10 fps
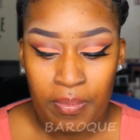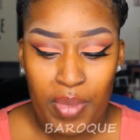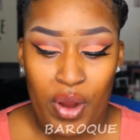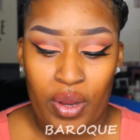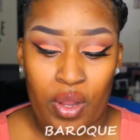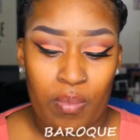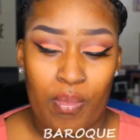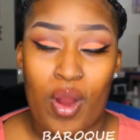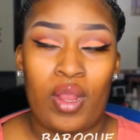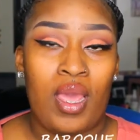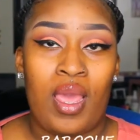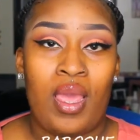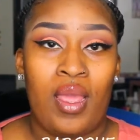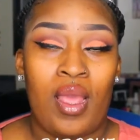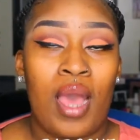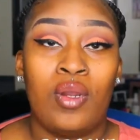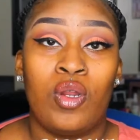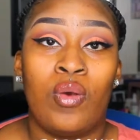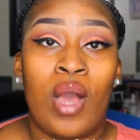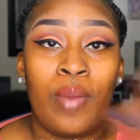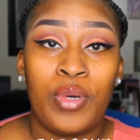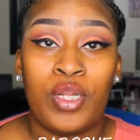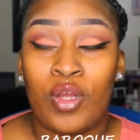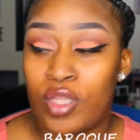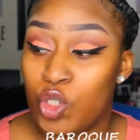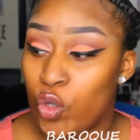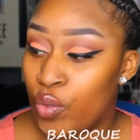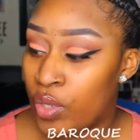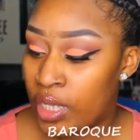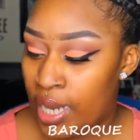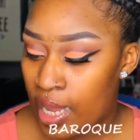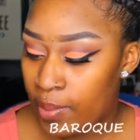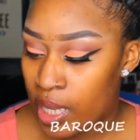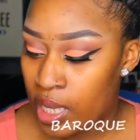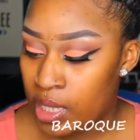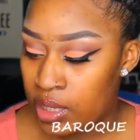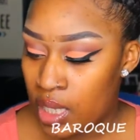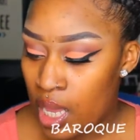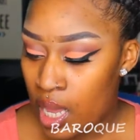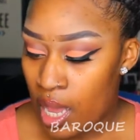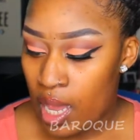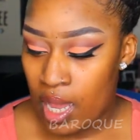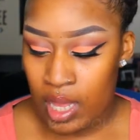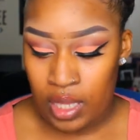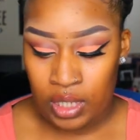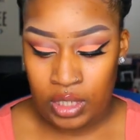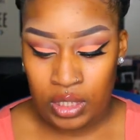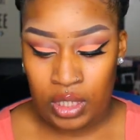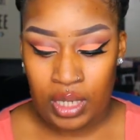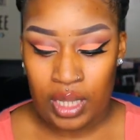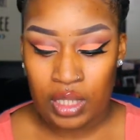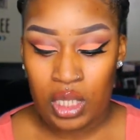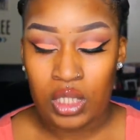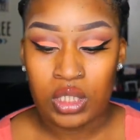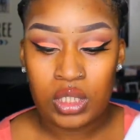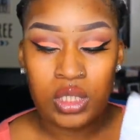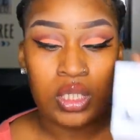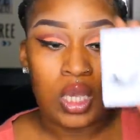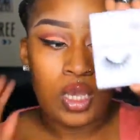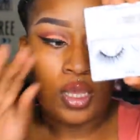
Baroque. I don't know. I'll put it on the screen what the name is, and they just look like this.